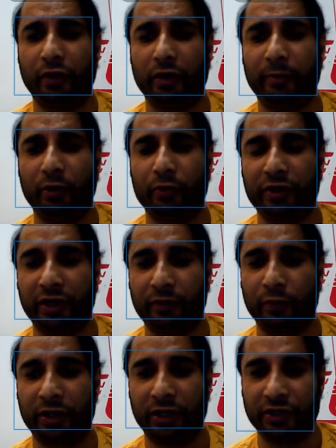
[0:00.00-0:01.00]
all about the
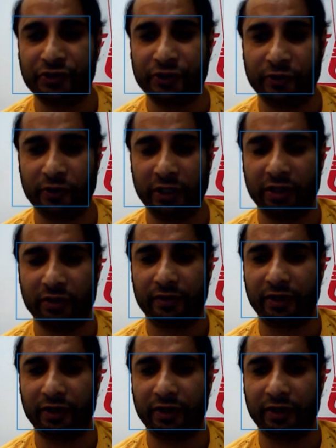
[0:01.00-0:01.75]
networking engineering.